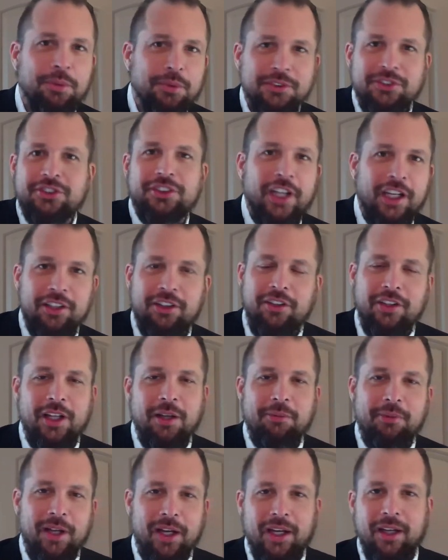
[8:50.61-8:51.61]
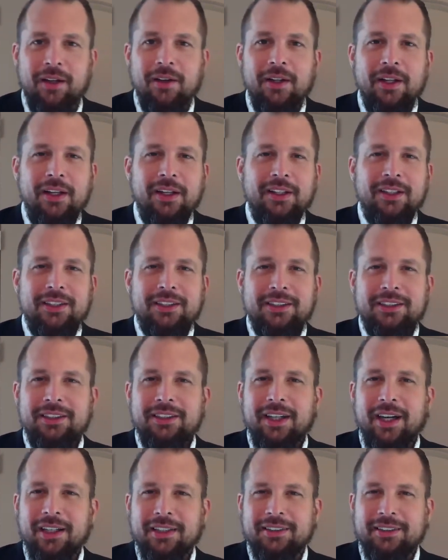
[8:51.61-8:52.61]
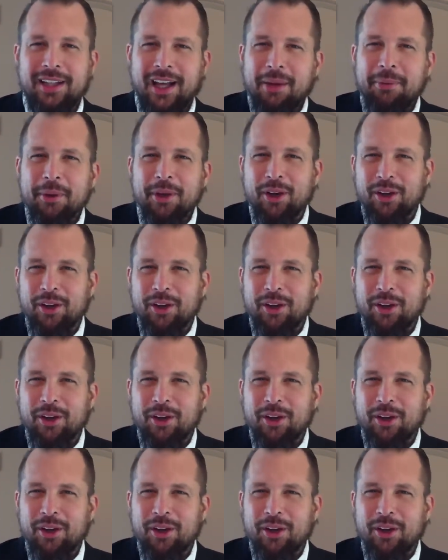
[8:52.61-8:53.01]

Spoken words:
say to them Debbie,